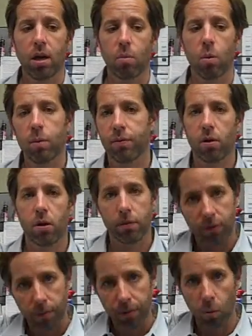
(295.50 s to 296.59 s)
And what we've heard
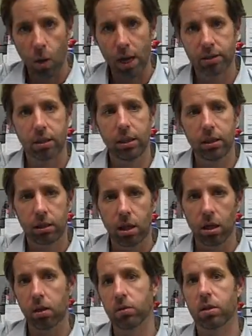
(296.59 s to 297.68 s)
from the West and East
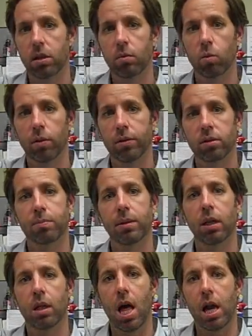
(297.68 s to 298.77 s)
Coast, where there's
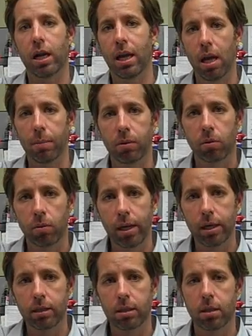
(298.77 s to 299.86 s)
been a lot of capital
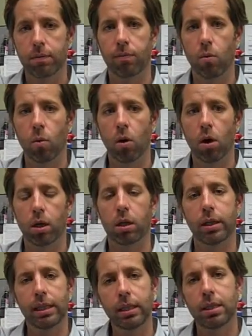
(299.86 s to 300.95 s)
raised for
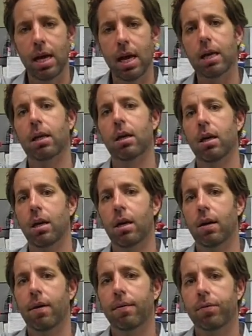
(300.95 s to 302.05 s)
clean tech,
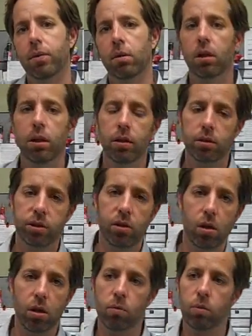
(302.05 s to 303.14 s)
they're
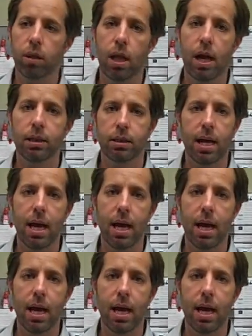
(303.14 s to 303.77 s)
starting to realize